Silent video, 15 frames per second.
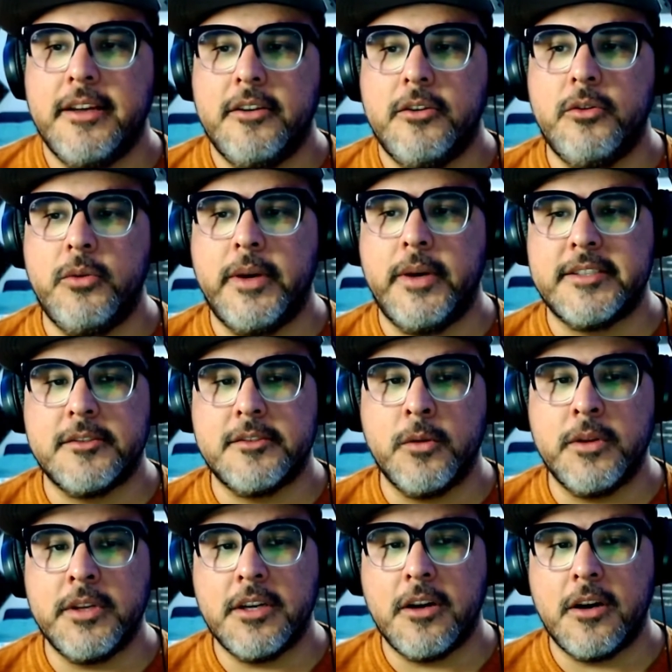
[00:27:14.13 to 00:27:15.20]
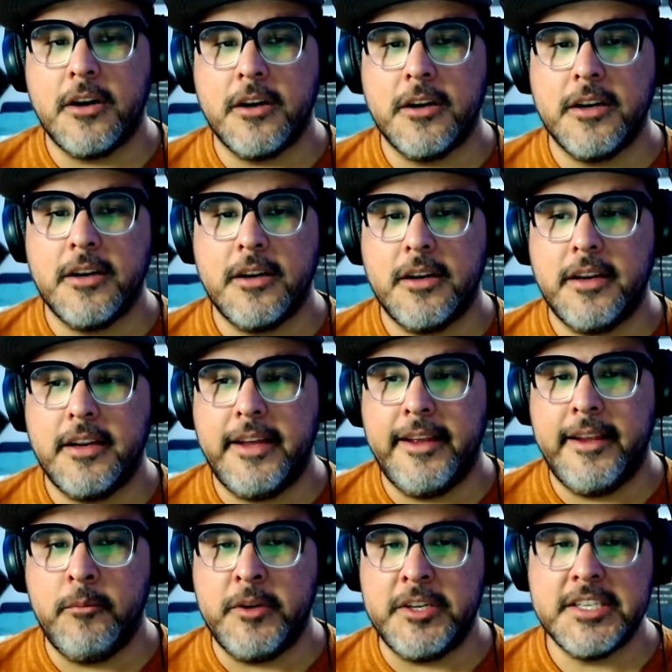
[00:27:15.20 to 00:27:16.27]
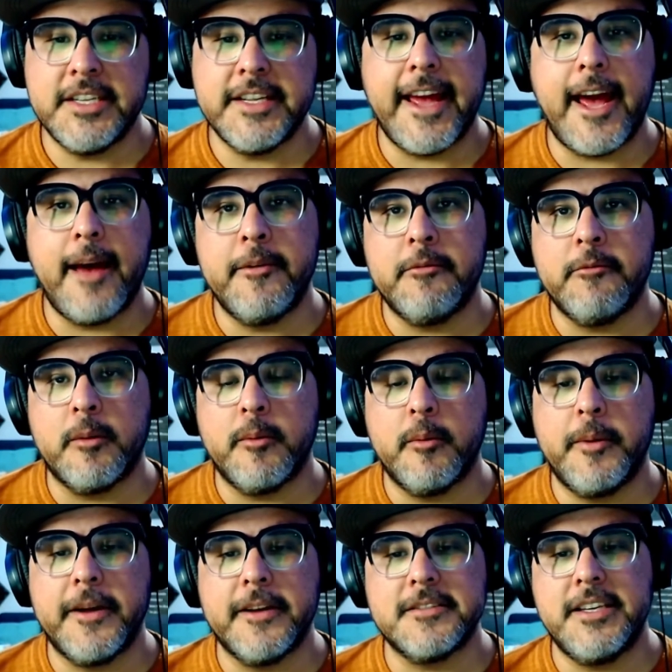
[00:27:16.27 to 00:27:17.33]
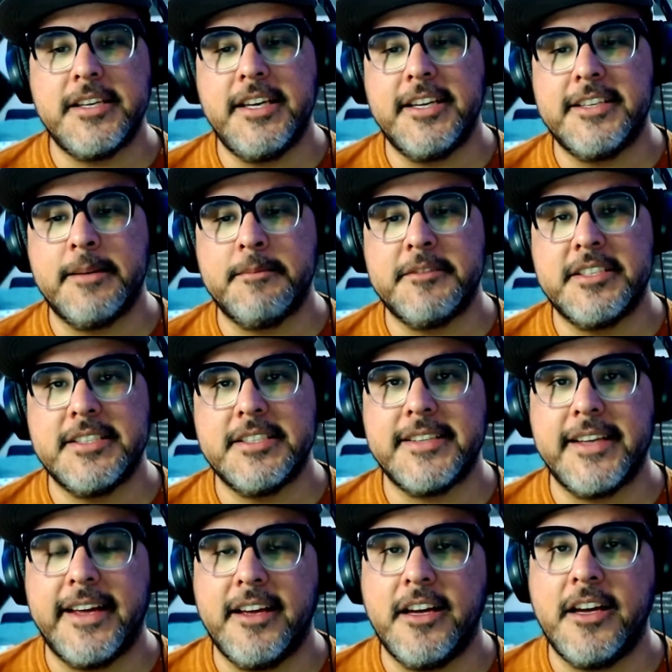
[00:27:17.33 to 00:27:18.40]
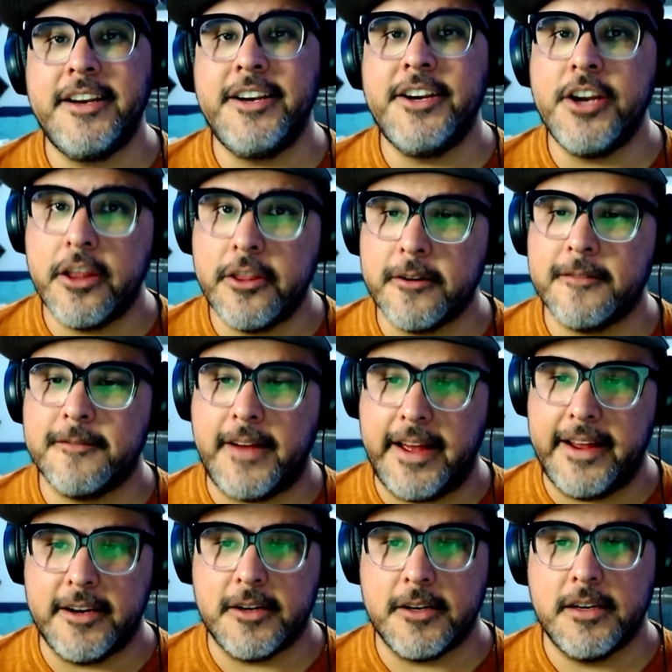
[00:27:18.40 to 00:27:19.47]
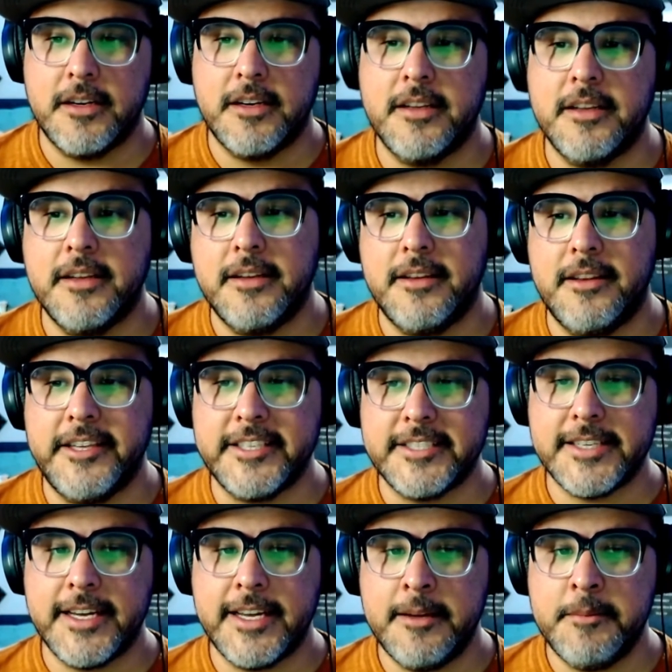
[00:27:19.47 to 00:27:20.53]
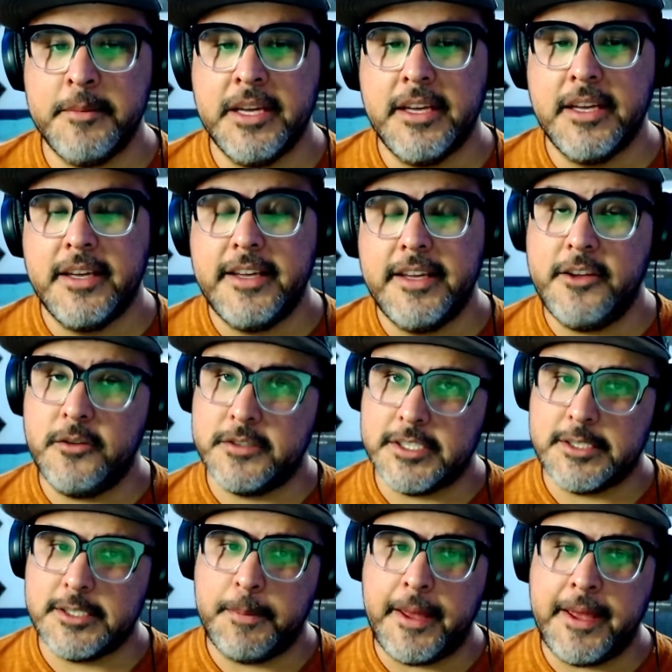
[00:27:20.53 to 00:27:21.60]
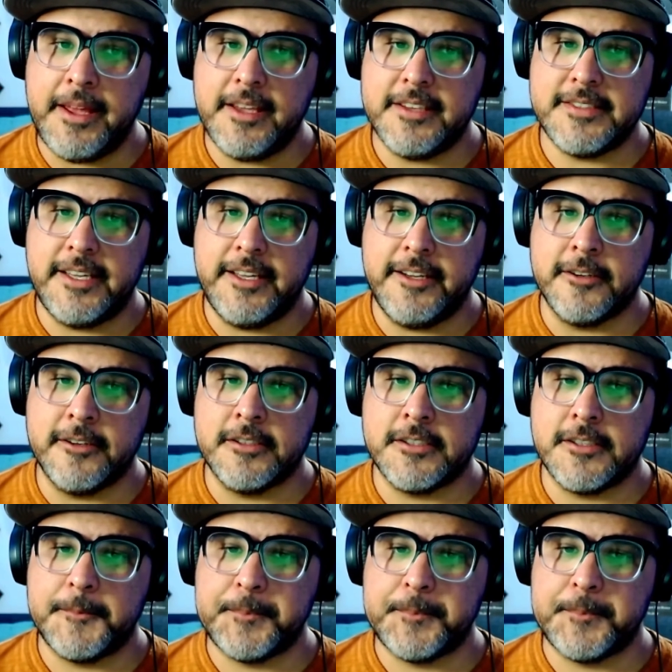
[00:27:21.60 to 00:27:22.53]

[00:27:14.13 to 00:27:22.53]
who had stolen a car and went to the cabin where Popelski attempted to set another fire. This time, he used the space heaters